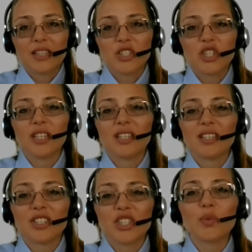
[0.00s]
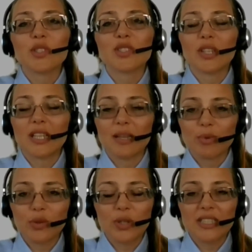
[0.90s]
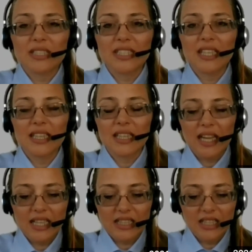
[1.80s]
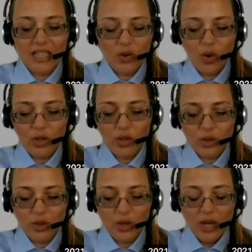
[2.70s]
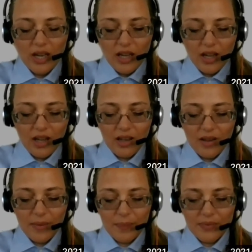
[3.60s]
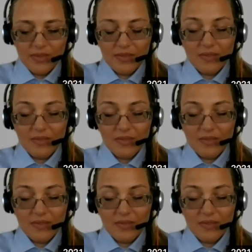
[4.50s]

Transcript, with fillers: she she was not able to understand that and also um,